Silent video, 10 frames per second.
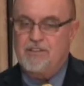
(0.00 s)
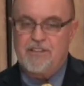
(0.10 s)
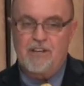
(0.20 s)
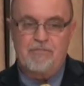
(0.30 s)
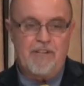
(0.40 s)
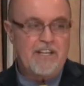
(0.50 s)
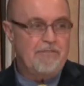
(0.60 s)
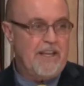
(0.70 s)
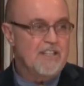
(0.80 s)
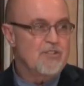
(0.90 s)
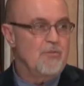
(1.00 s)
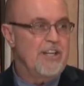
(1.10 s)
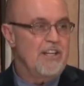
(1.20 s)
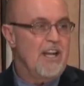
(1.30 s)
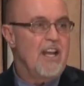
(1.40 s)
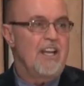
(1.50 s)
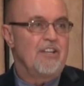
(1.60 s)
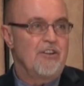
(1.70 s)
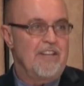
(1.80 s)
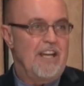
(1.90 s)
they're fun events when
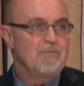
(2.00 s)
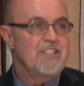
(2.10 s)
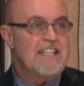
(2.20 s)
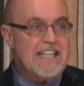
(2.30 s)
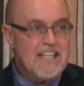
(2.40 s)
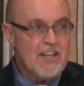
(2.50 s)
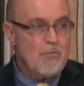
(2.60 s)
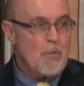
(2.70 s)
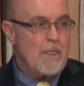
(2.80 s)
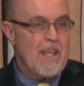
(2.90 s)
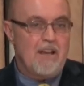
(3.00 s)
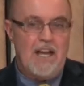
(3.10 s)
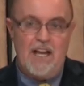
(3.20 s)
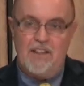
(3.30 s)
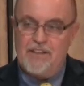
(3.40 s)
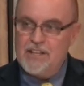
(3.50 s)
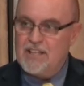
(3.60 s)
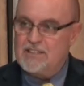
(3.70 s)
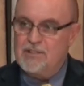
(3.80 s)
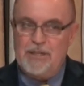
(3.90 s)
you're the MC. They're
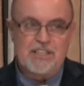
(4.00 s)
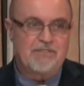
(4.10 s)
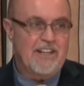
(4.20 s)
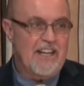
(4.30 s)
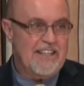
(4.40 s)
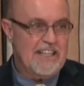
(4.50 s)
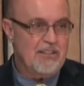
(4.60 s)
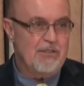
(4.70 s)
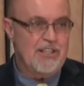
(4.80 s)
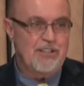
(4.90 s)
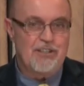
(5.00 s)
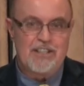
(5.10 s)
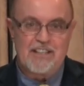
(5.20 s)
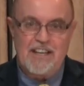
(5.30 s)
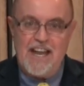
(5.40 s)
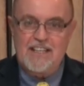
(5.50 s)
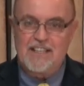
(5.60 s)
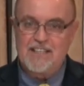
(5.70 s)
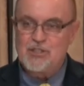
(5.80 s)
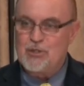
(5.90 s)
not so much fun, I think, when you're the
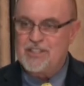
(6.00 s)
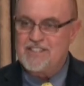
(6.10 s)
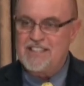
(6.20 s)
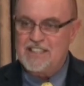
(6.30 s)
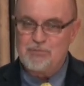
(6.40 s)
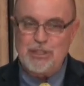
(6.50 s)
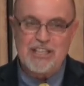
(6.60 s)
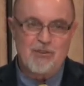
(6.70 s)
candidates who are sitting and being